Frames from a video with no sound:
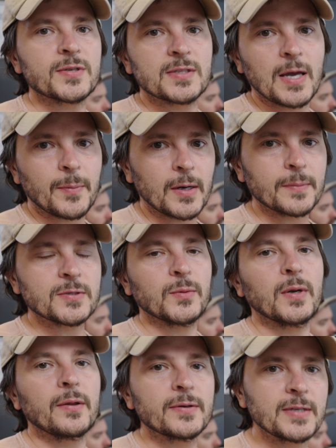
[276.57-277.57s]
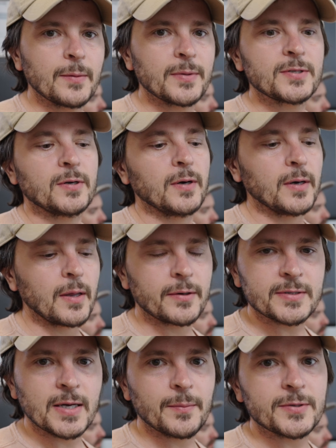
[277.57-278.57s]
step it up to another temperature and another
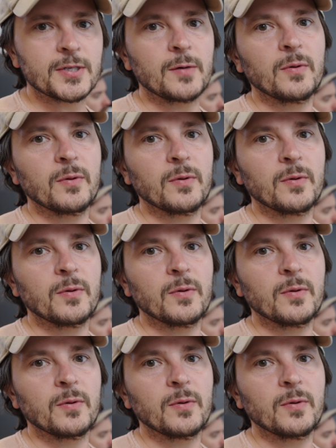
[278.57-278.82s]
temperature